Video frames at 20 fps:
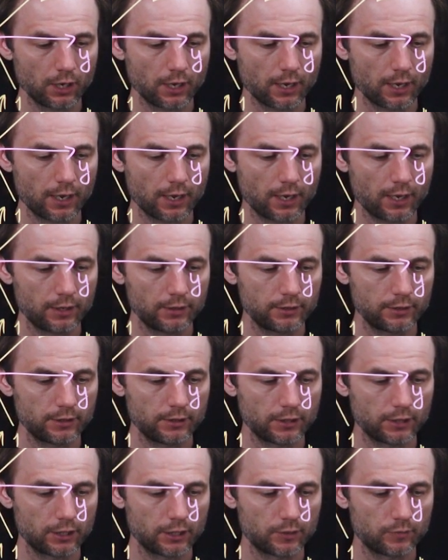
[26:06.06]
hat
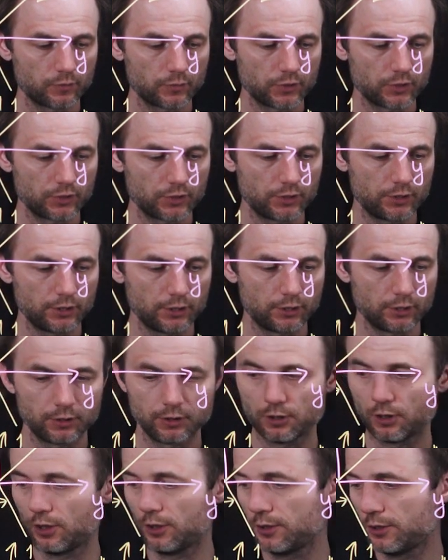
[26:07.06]
times theta
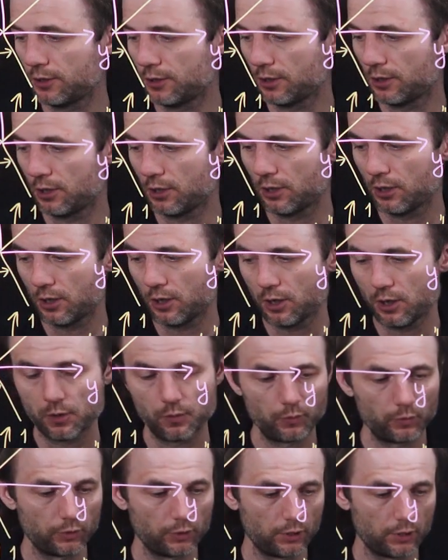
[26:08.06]
dot
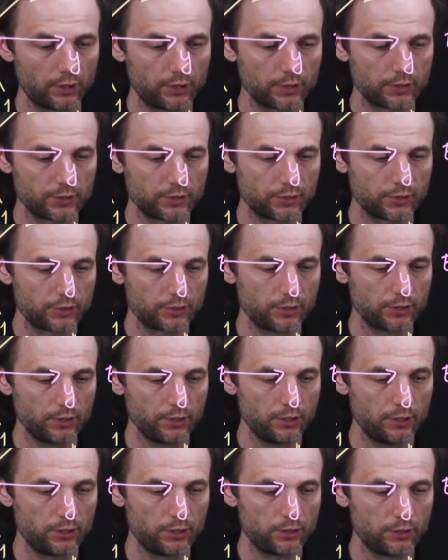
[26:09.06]
plus
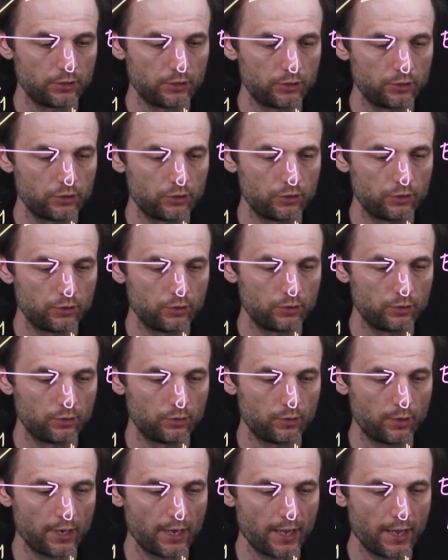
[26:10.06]

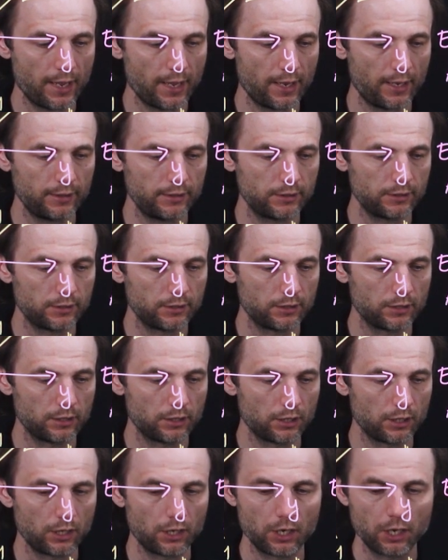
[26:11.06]
E2 hat,
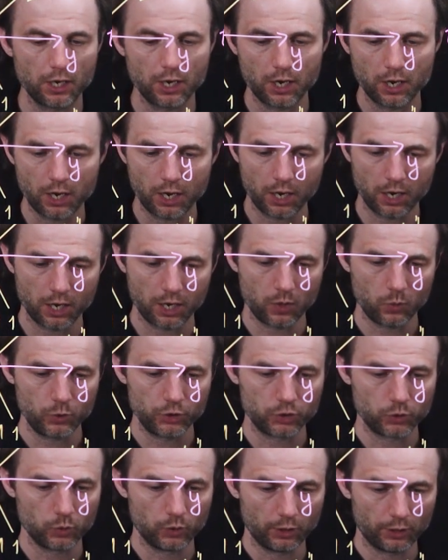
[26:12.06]

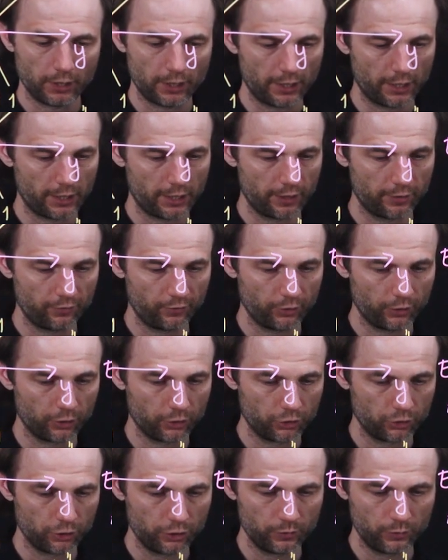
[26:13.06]
which will have
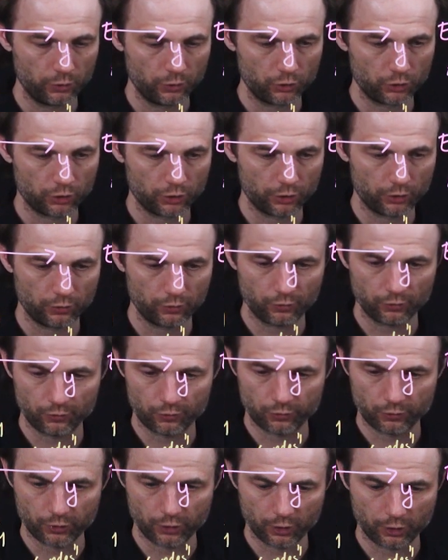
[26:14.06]
contribution
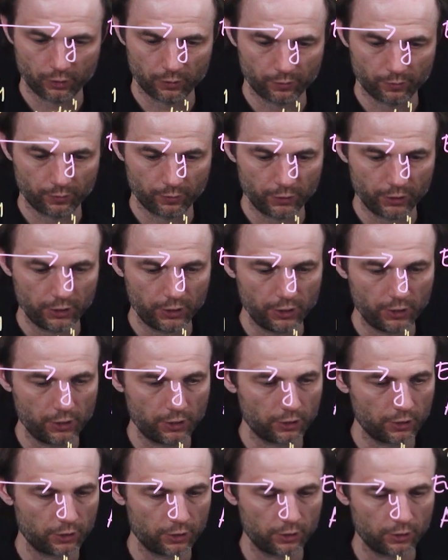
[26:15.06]
from
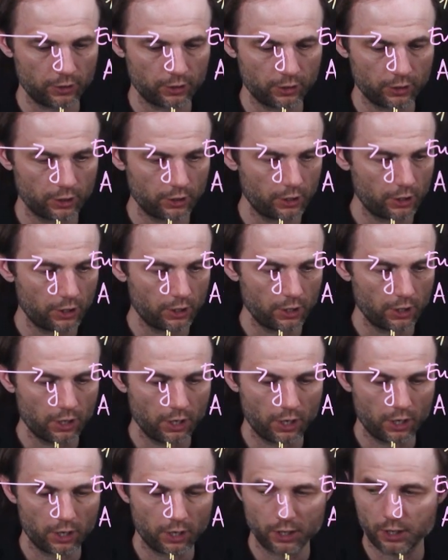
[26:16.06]
here.
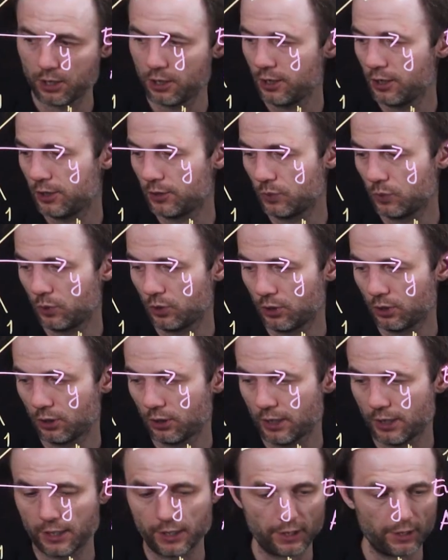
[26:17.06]
It
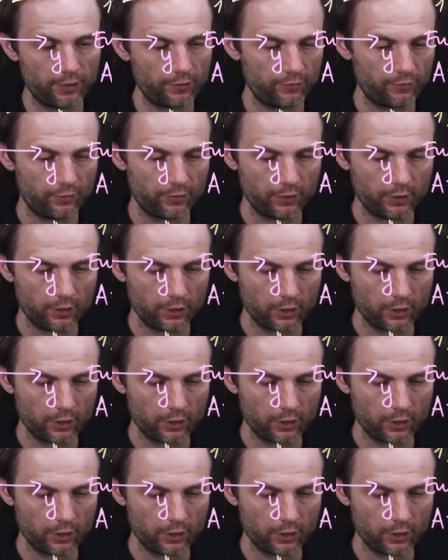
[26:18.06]
will have